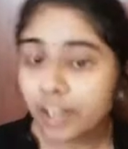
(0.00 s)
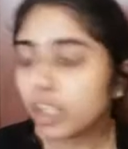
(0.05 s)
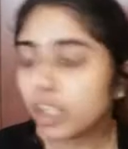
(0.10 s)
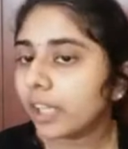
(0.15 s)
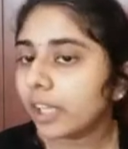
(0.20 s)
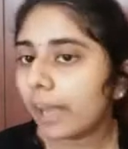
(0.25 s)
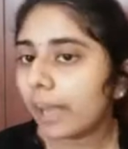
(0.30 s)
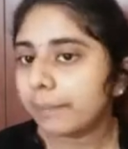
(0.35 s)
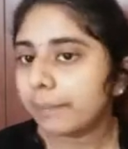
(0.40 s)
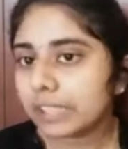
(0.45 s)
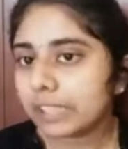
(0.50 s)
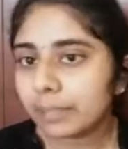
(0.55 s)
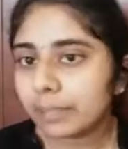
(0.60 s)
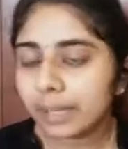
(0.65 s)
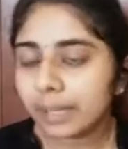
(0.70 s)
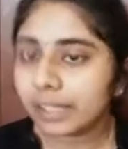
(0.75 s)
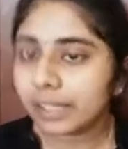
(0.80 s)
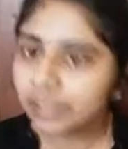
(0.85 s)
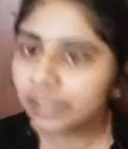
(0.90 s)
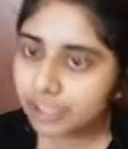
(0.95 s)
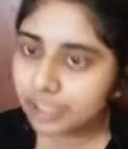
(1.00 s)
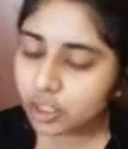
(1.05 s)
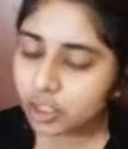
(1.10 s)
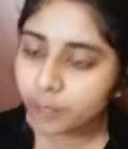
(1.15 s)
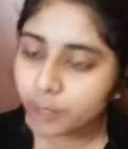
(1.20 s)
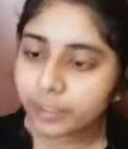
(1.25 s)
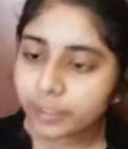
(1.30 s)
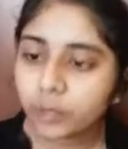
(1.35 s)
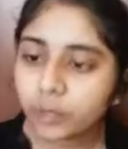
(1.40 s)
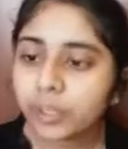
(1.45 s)
capital market instrument.
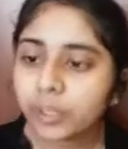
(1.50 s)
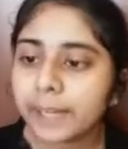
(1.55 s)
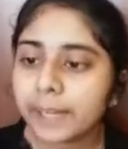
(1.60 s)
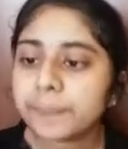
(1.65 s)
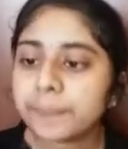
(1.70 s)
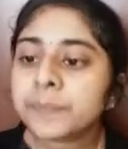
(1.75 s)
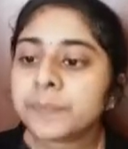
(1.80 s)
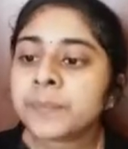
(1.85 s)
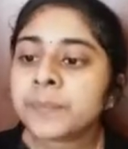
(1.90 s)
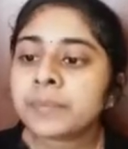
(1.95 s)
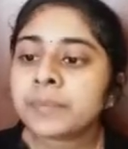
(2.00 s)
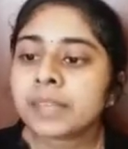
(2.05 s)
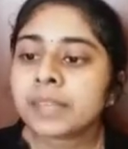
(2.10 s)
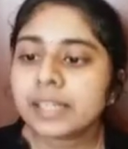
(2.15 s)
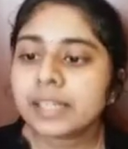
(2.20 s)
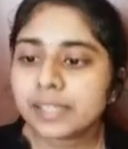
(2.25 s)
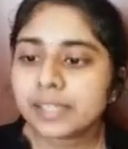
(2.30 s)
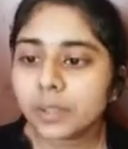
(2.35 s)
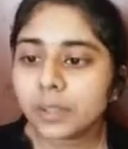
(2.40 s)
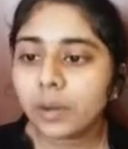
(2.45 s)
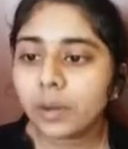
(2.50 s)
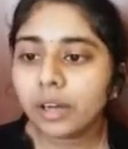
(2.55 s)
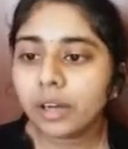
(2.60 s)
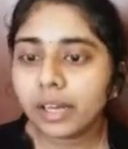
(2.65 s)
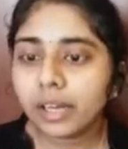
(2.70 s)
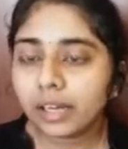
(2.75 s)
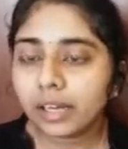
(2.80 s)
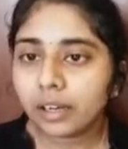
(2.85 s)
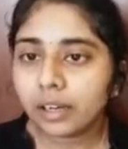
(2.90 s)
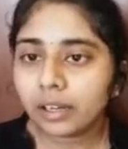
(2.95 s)
Okay, so
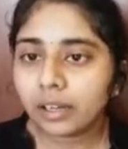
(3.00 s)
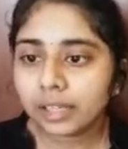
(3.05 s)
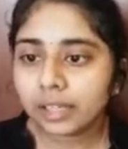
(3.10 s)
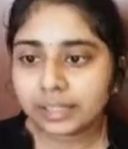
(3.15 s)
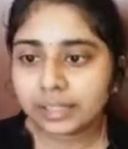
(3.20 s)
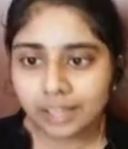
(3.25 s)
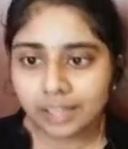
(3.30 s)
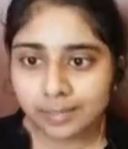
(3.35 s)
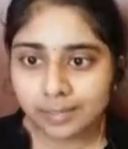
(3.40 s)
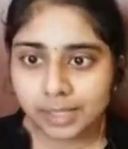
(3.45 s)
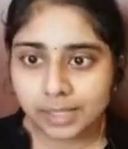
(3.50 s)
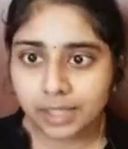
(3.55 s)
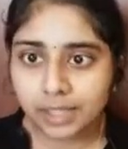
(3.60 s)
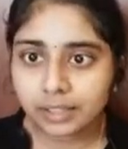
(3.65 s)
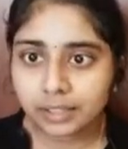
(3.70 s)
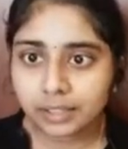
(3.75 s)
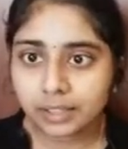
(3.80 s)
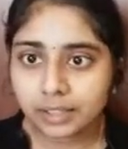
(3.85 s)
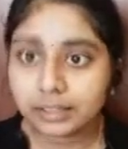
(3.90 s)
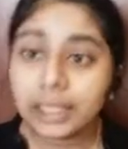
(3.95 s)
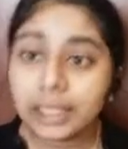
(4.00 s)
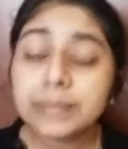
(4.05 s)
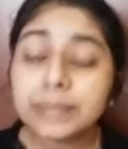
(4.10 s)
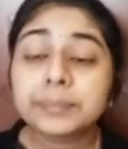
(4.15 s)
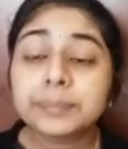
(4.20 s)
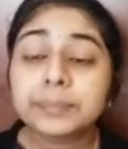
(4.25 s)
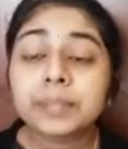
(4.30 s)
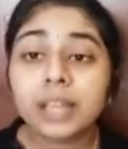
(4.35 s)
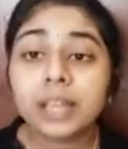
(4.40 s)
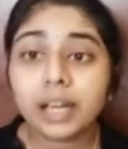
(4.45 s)
it comes under the
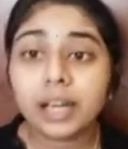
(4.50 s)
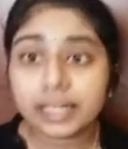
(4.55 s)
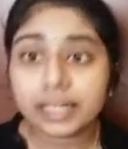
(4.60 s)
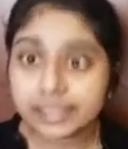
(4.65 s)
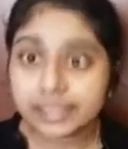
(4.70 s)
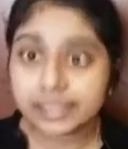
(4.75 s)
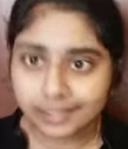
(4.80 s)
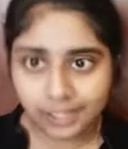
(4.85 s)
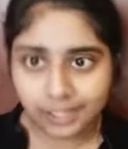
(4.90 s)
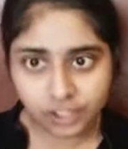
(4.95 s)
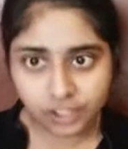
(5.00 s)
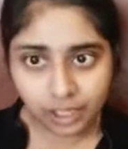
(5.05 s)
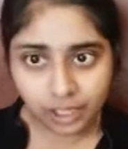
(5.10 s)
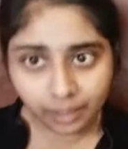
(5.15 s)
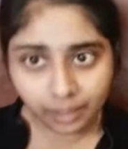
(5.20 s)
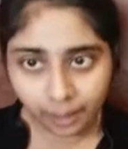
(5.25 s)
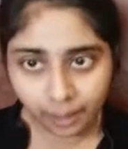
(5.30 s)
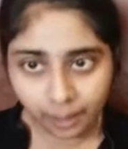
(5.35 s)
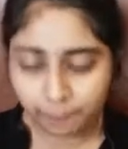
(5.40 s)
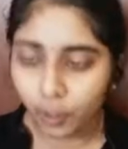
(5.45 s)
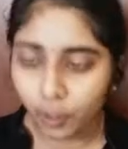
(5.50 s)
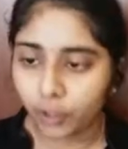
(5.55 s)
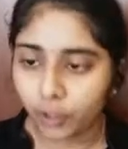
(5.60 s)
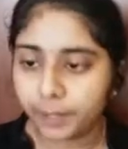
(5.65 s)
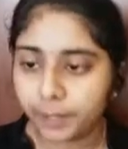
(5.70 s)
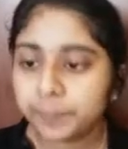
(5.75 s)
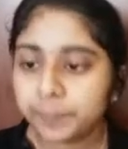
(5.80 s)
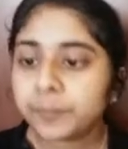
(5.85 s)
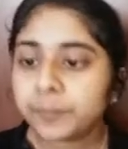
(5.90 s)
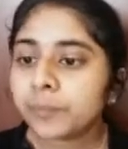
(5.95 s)
international bond.
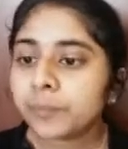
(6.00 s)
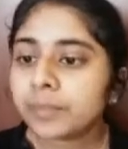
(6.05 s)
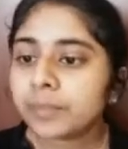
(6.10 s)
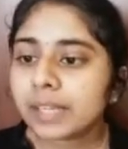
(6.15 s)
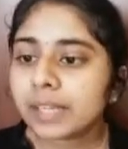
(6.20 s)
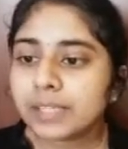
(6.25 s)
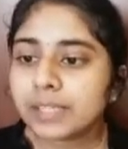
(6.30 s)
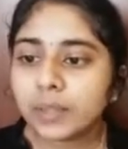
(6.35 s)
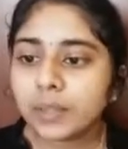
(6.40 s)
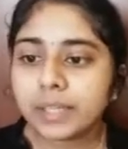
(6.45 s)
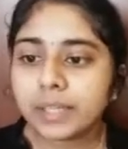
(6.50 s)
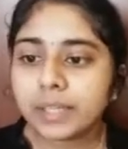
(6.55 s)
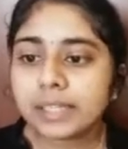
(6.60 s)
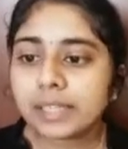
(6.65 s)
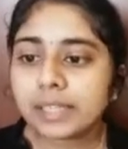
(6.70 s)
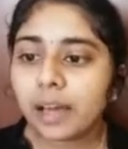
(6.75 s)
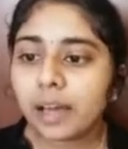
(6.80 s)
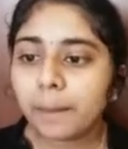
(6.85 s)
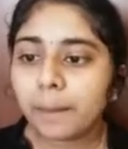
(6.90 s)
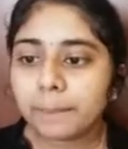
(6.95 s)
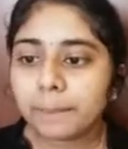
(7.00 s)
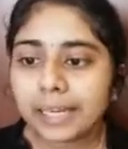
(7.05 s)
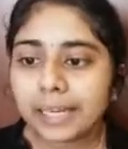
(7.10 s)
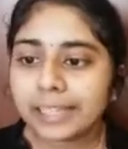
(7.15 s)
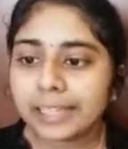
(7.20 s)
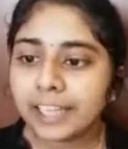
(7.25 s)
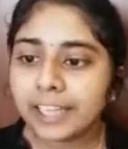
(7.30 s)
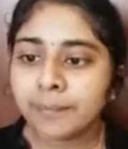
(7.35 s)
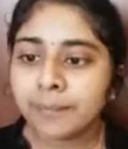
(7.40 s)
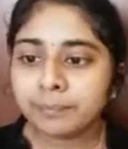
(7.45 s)
So it is a
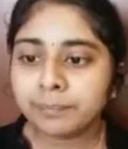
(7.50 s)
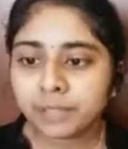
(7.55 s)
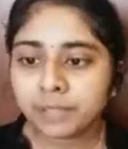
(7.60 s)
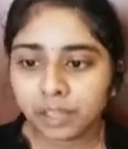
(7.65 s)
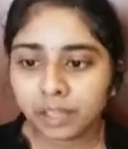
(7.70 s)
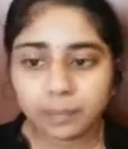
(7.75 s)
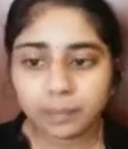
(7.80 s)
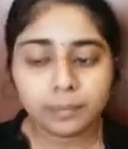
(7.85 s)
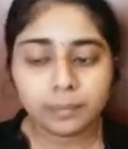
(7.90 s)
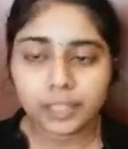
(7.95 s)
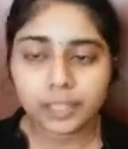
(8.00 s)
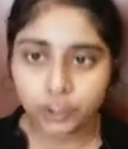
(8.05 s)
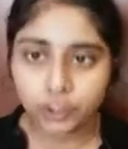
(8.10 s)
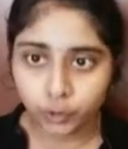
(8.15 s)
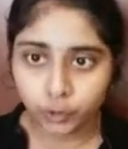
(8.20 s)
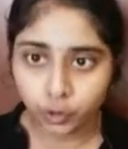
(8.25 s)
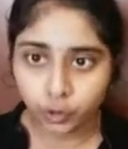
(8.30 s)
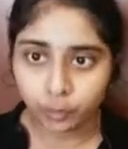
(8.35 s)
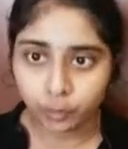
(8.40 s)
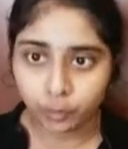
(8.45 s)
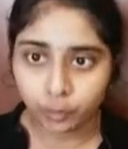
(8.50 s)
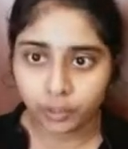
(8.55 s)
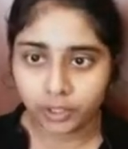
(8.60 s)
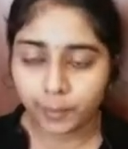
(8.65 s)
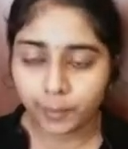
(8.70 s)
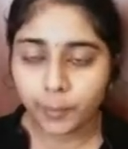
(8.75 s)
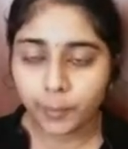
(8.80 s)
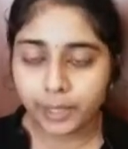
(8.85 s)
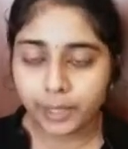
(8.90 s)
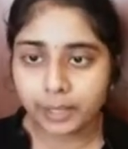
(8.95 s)
medium term euro bond.
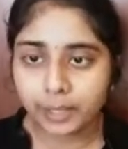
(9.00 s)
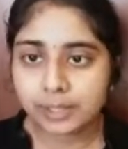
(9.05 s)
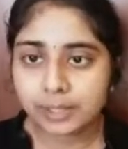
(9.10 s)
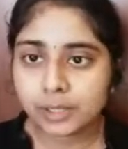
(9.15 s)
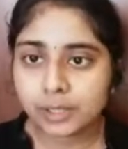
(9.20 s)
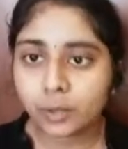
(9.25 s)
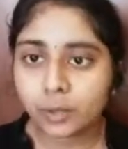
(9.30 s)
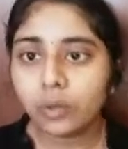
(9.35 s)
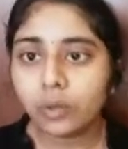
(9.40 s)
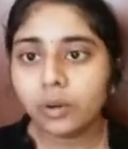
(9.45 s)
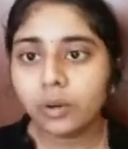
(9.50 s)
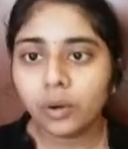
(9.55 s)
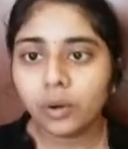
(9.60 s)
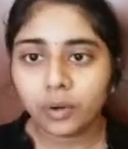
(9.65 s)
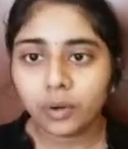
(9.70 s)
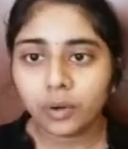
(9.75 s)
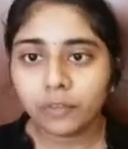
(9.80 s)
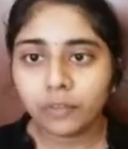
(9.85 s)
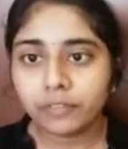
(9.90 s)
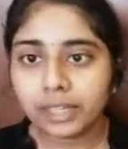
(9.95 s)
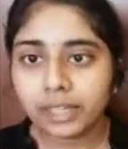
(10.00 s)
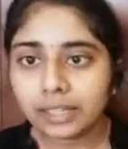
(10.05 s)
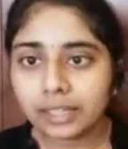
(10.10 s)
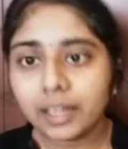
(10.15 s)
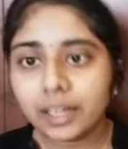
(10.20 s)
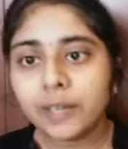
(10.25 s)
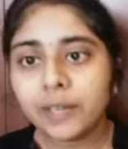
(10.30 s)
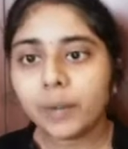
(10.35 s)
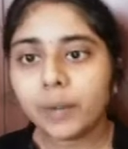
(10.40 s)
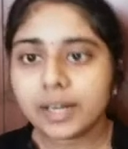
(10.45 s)
Okay, so we learned
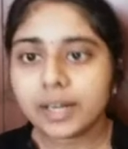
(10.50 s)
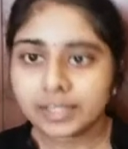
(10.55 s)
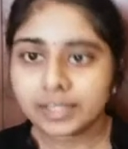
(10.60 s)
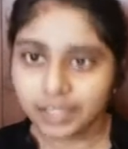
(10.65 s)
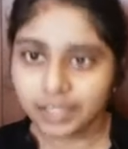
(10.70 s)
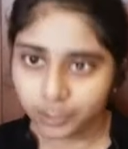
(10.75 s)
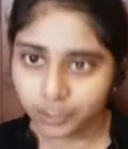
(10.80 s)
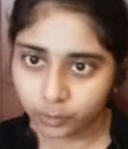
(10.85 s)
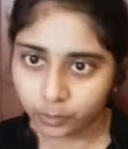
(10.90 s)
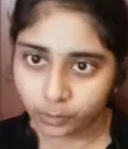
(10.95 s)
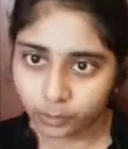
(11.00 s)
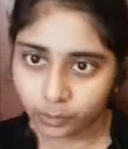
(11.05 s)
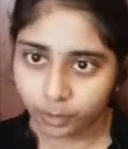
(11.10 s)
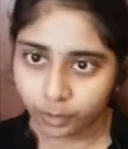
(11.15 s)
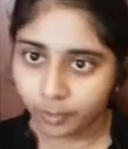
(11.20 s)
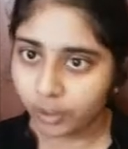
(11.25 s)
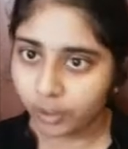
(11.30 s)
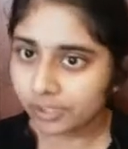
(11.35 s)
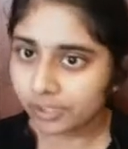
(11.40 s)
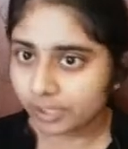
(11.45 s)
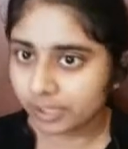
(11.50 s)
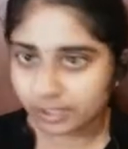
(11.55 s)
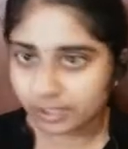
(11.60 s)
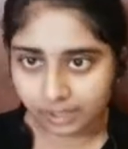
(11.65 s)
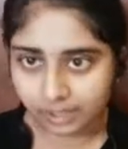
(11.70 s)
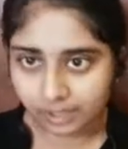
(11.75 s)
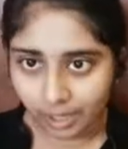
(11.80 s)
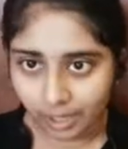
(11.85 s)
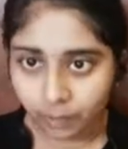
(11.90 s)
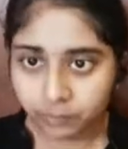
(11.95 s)
what is a euro bond just
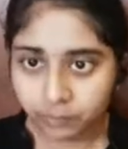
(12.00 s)
now.